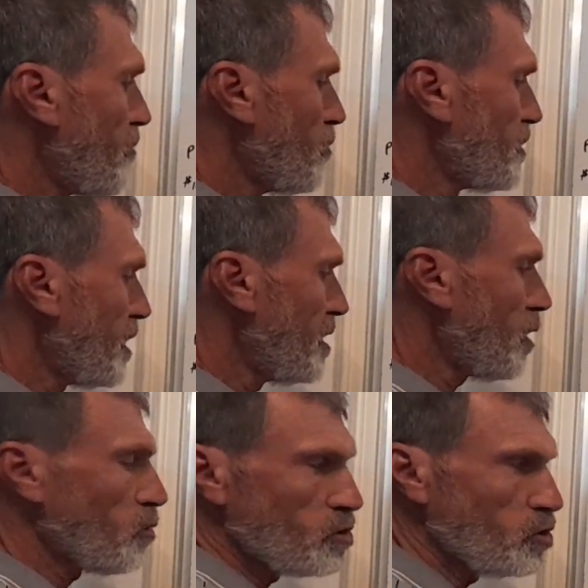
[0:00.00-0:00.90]
concern the
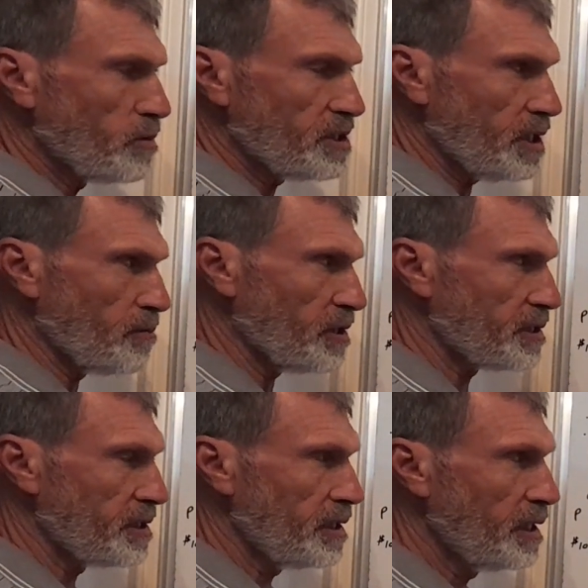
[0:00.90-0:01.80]
consumer
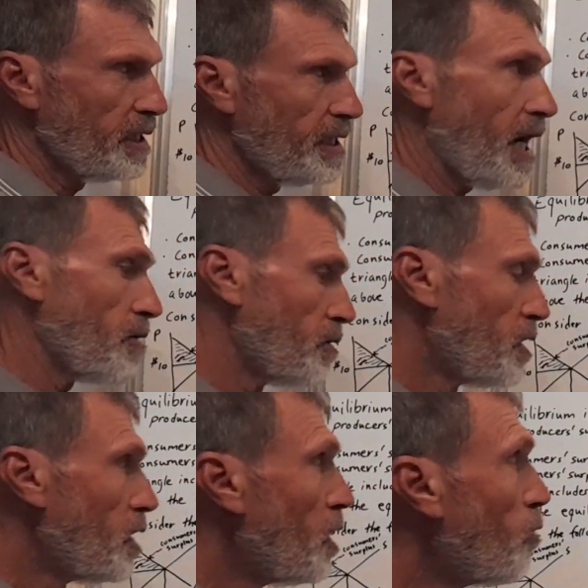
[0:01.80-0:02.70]
surplus. Now,
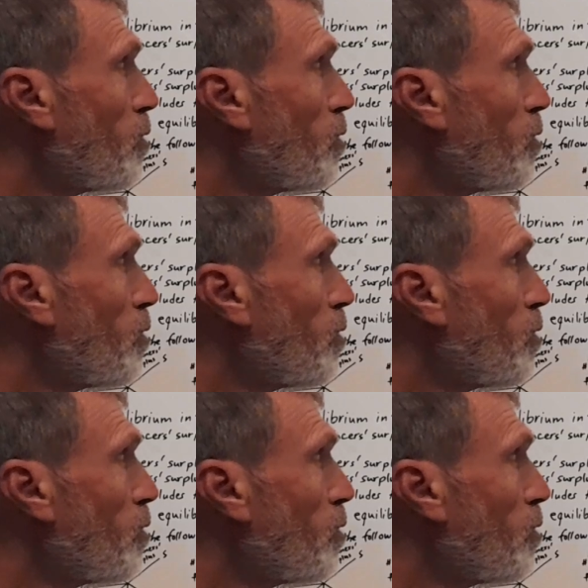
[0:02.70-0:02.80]
we